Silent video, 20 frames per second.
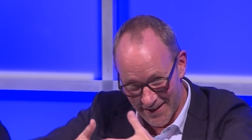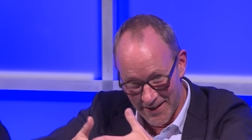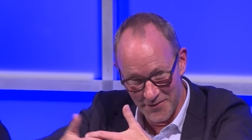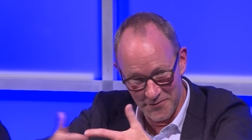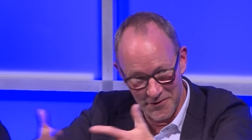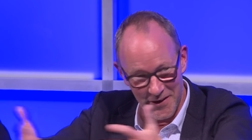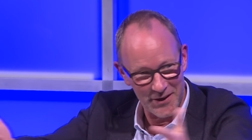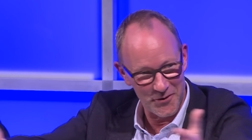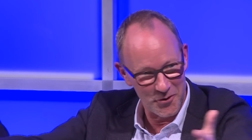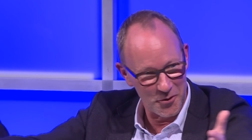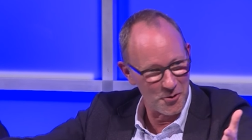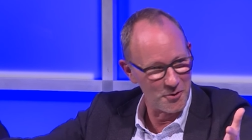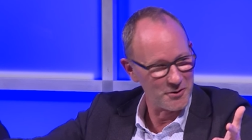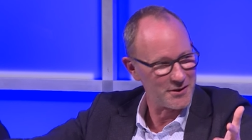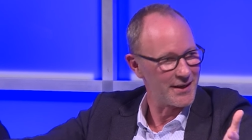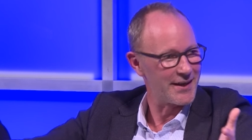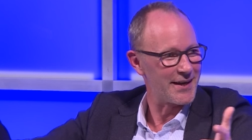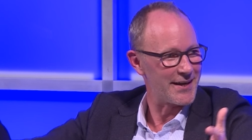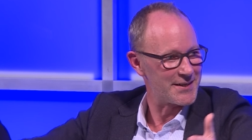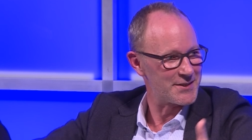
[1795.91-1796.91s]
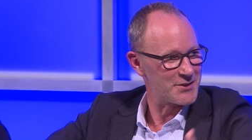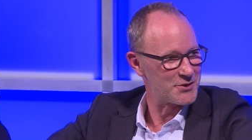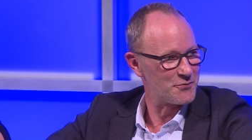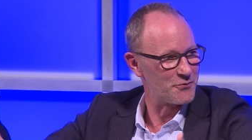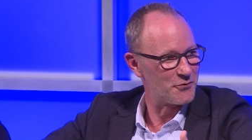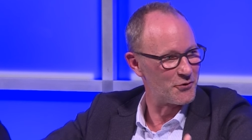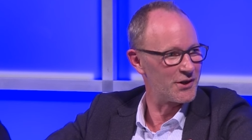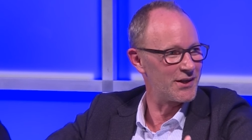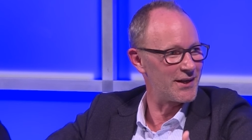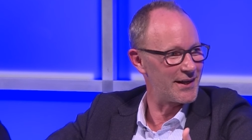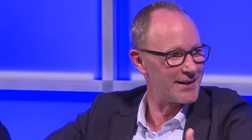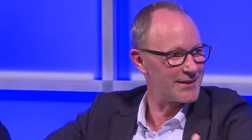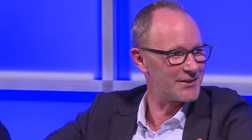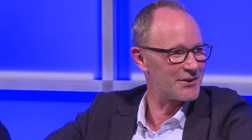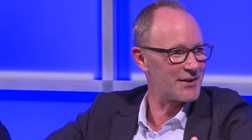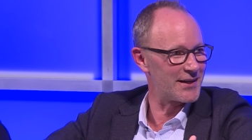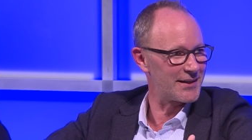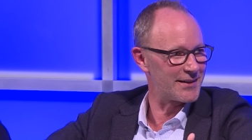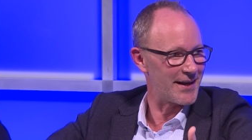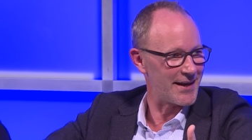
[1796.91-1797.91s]
giving all the guests free
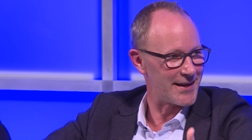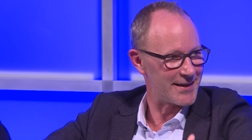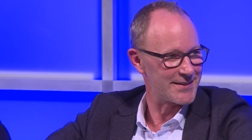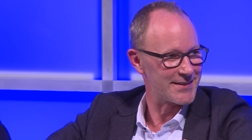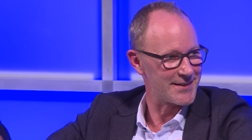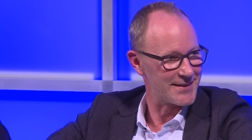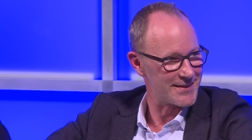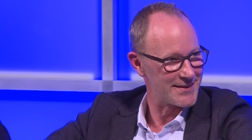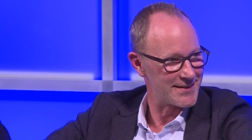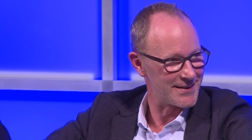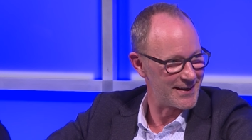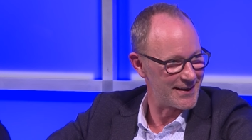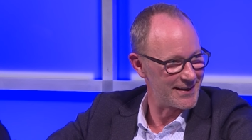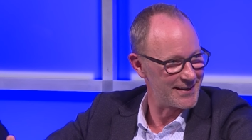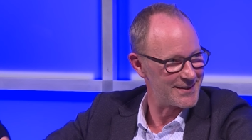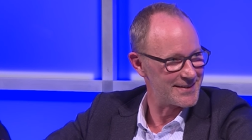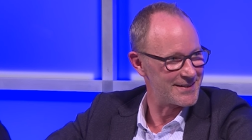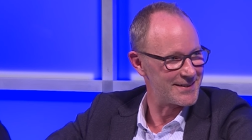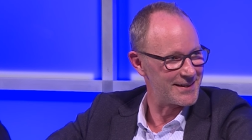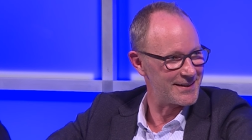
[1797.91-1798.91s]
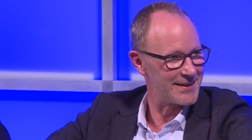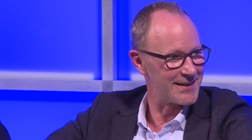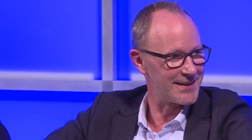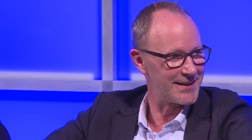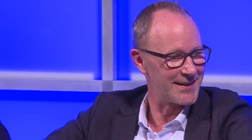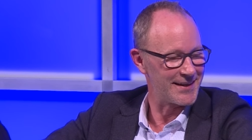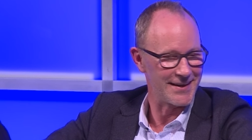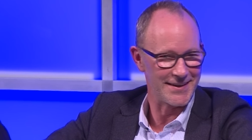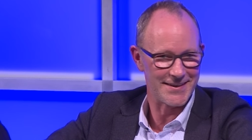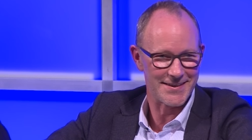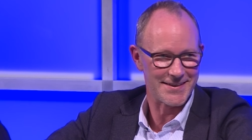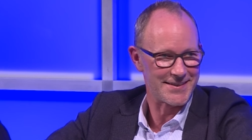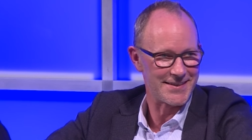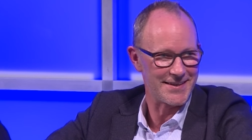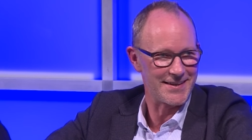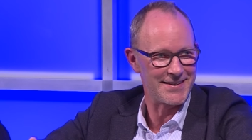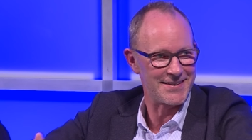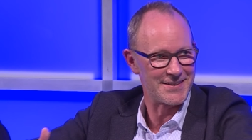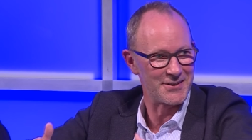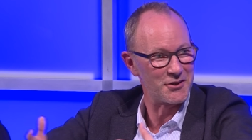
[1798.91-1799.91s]
internet access in the city, it's,
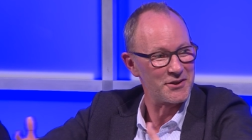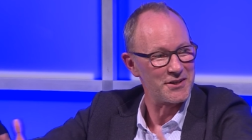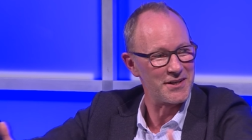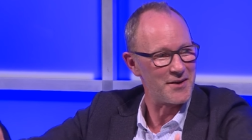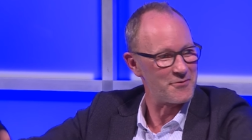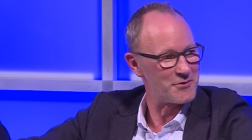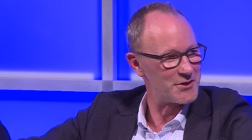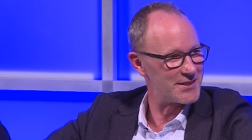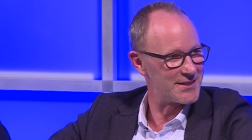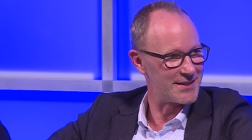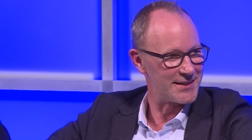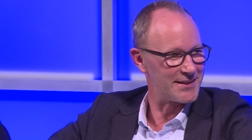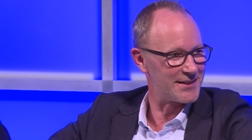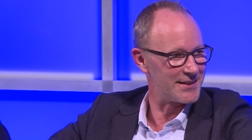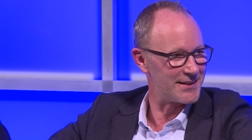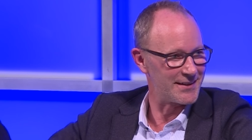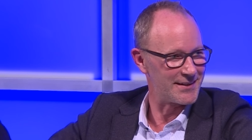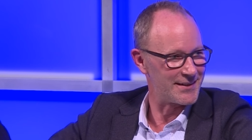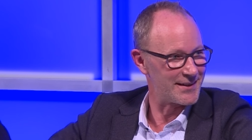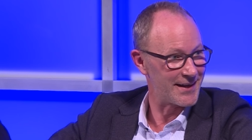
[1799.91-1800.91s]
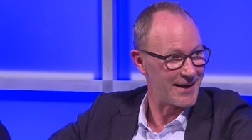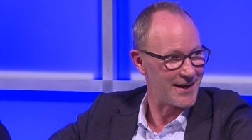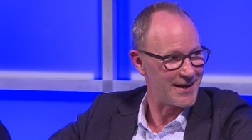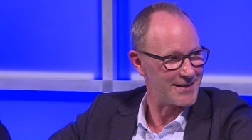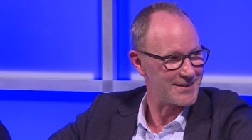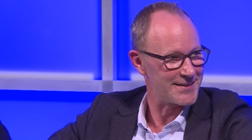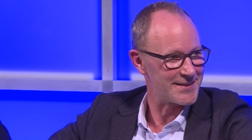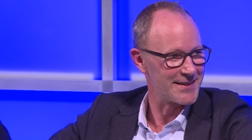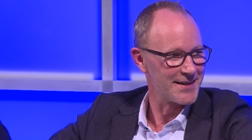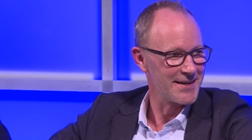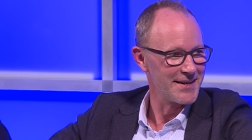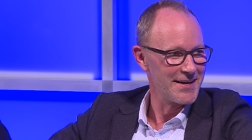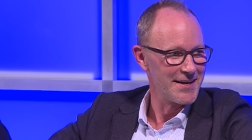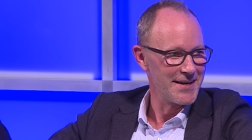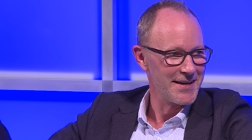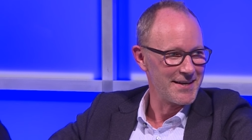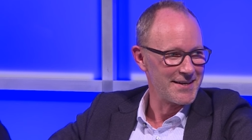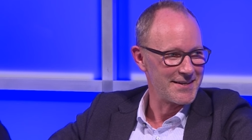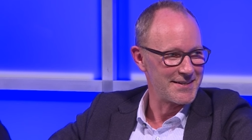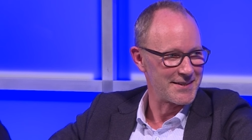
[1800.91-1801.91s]
it's not in every city the case.
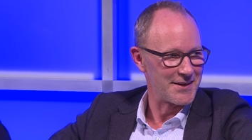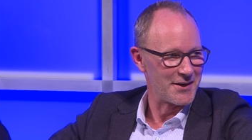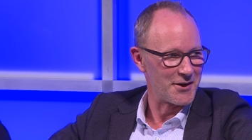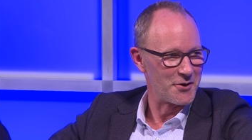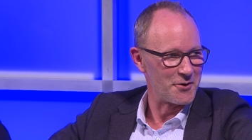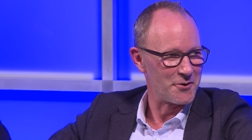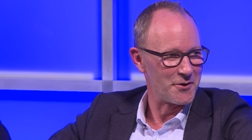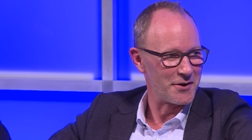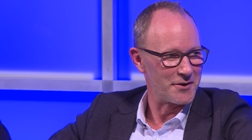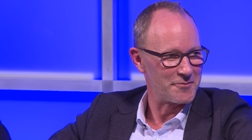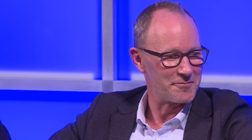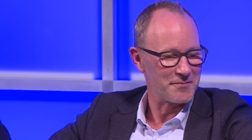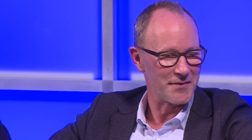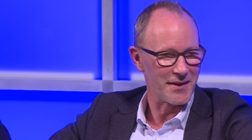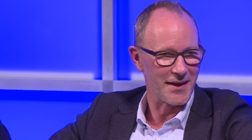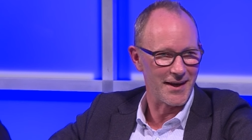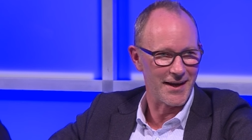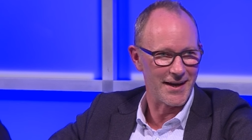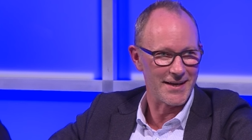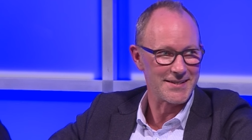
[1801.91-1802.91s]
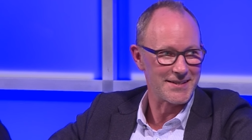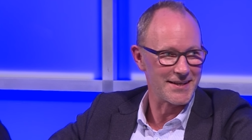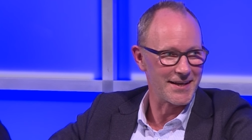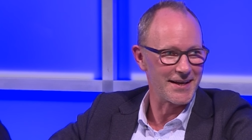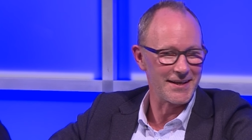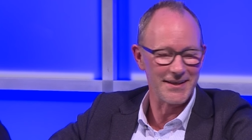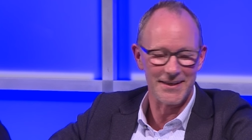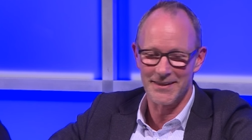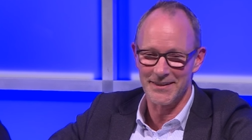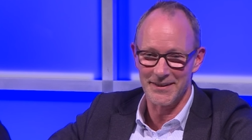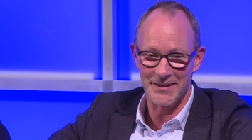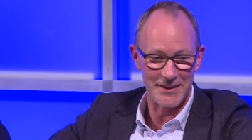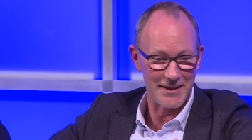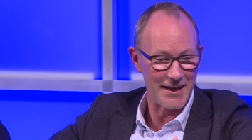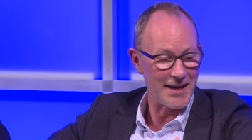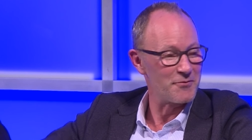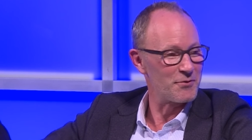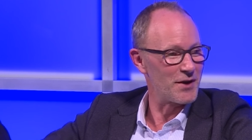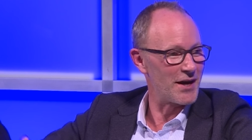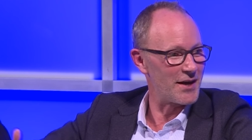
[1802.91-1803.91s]
So I say there we